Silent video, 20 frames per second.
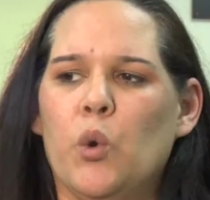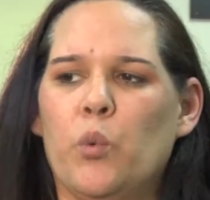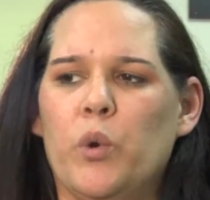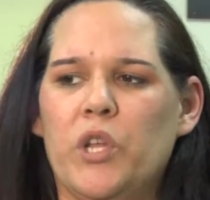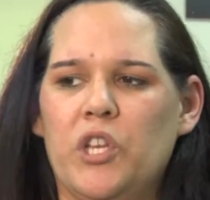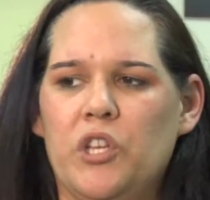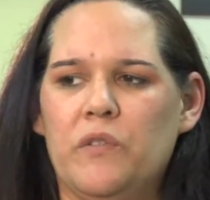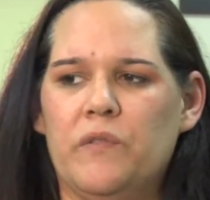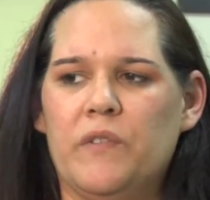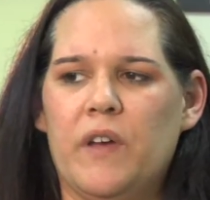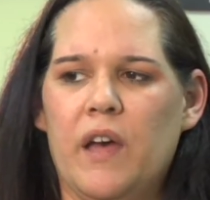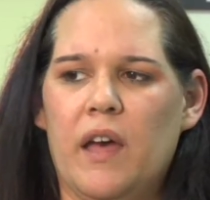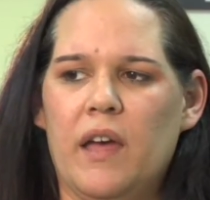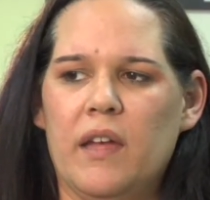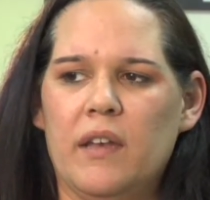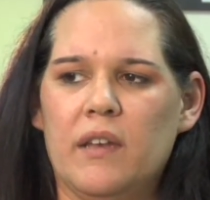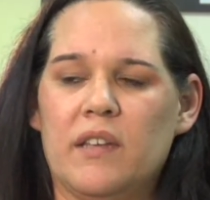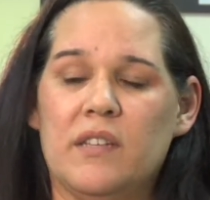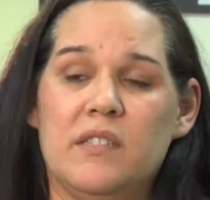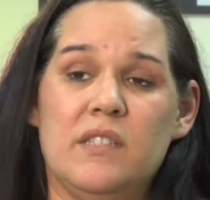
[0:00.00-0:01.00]
When you've
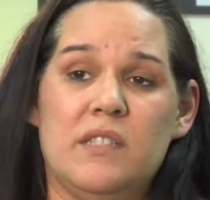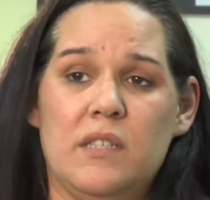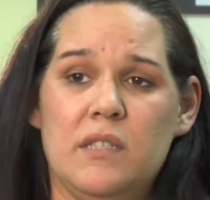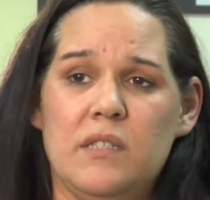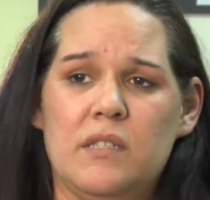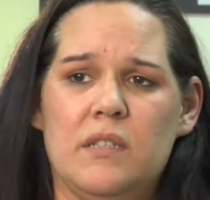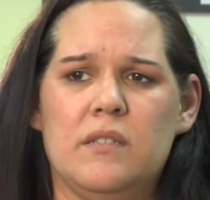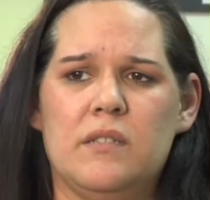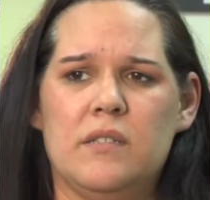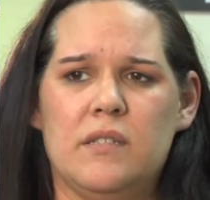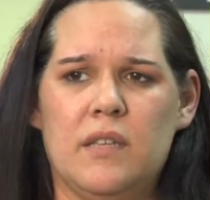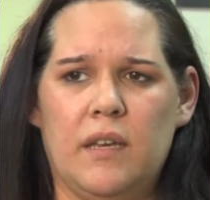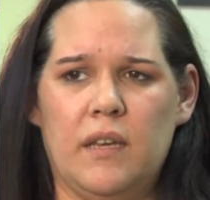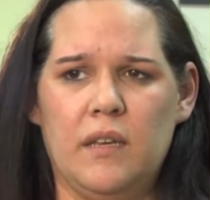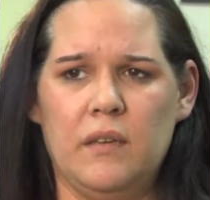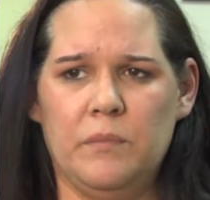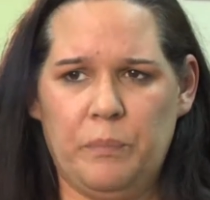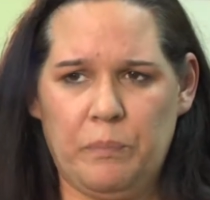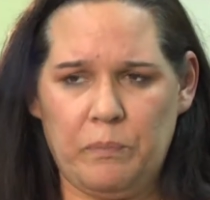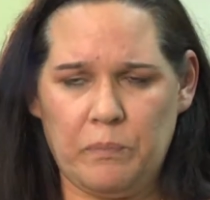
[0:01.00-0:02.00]
got consistency
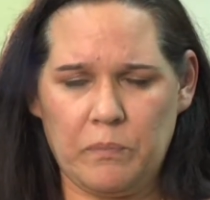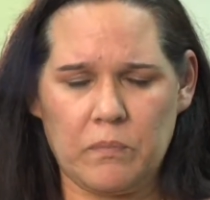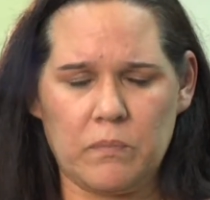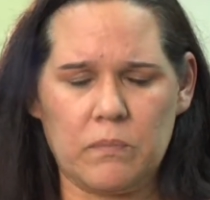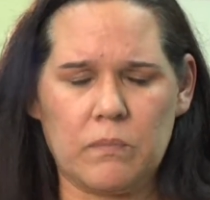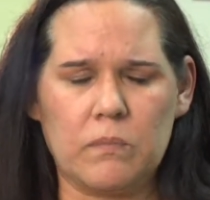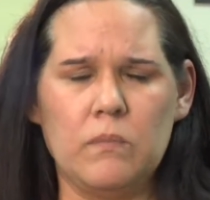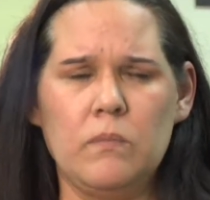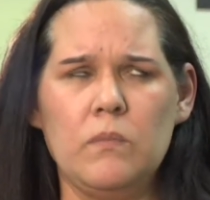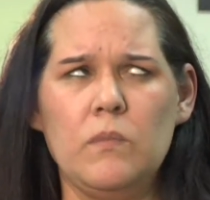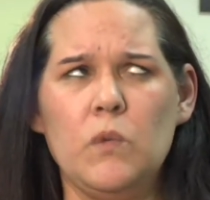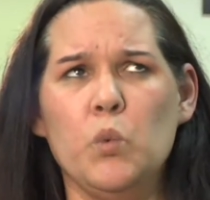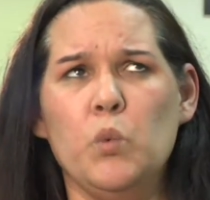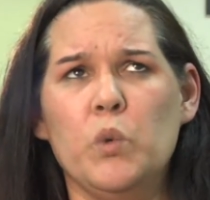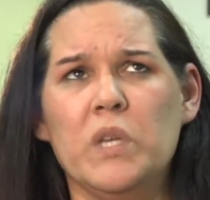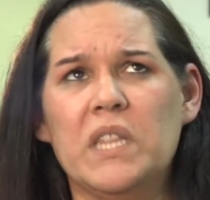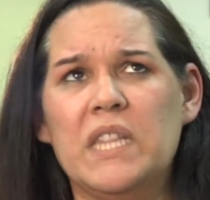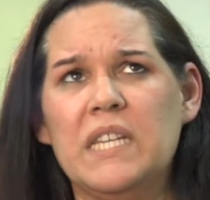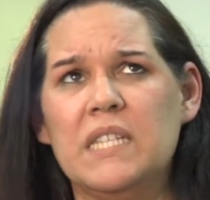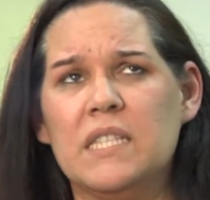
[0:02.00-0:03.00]

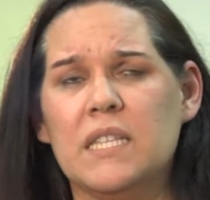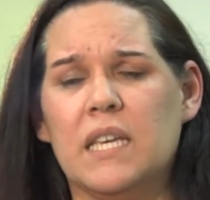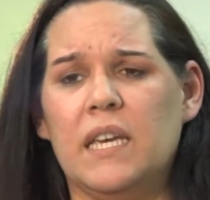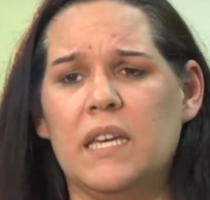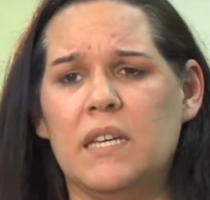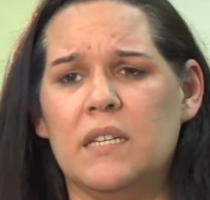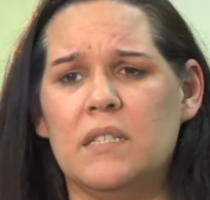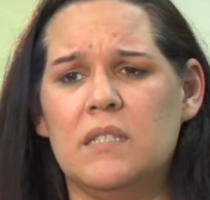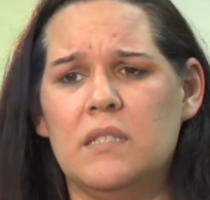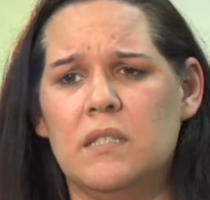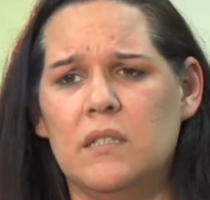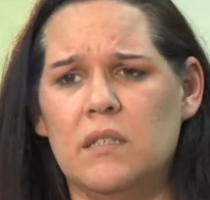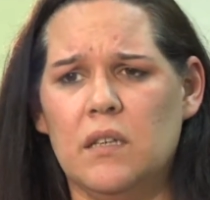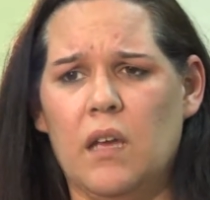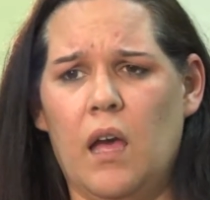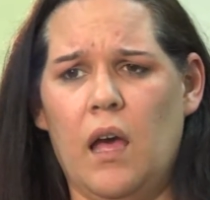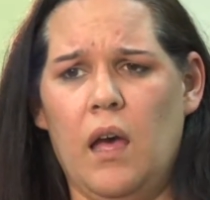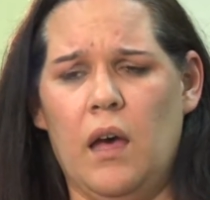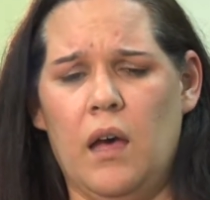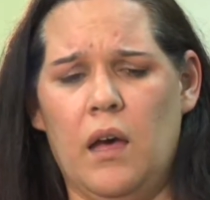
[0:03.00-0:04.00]
with these kids,
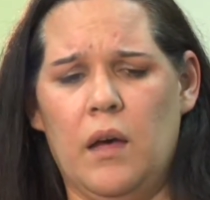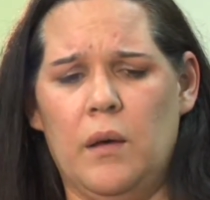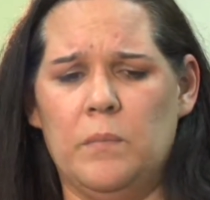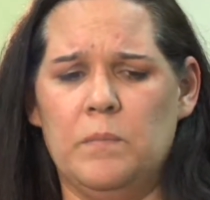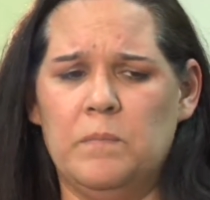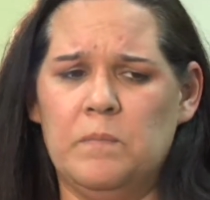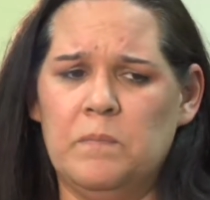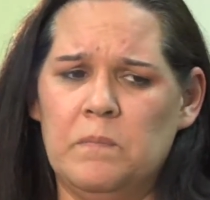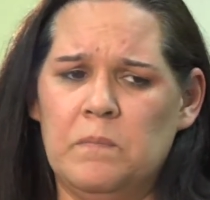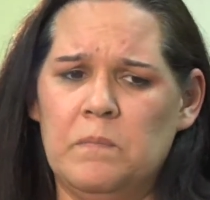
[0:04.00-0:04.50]
um,